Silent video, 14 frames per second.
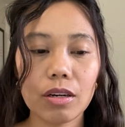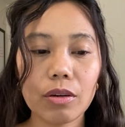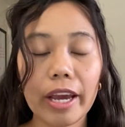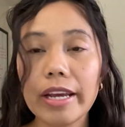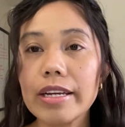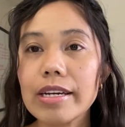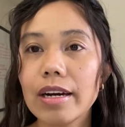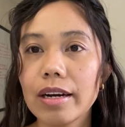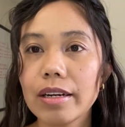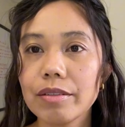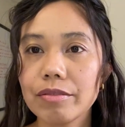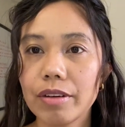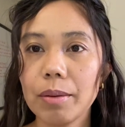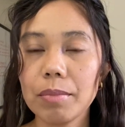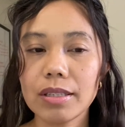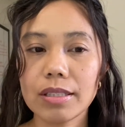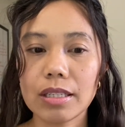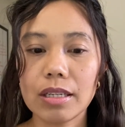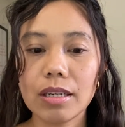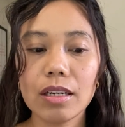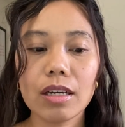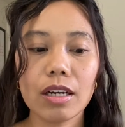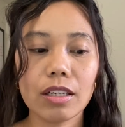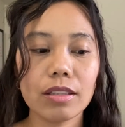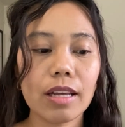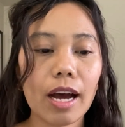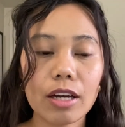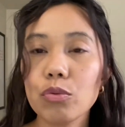any kind of embassy,
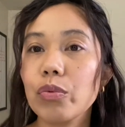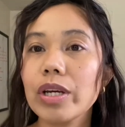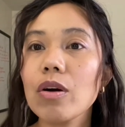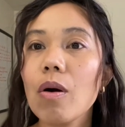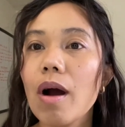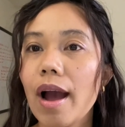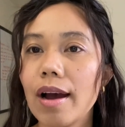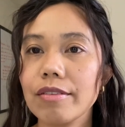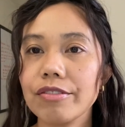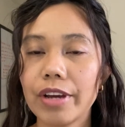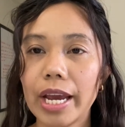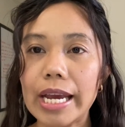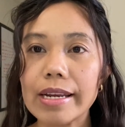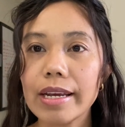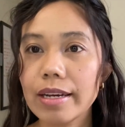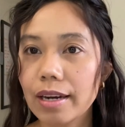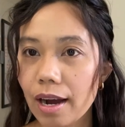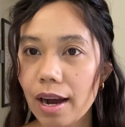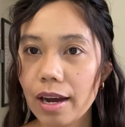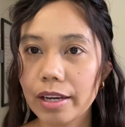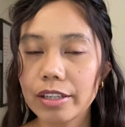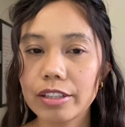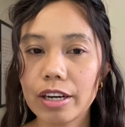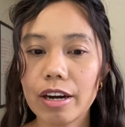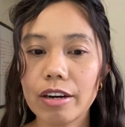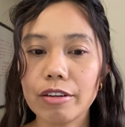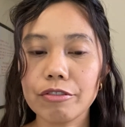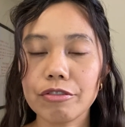that we don't have any kind
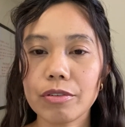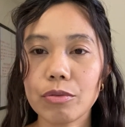of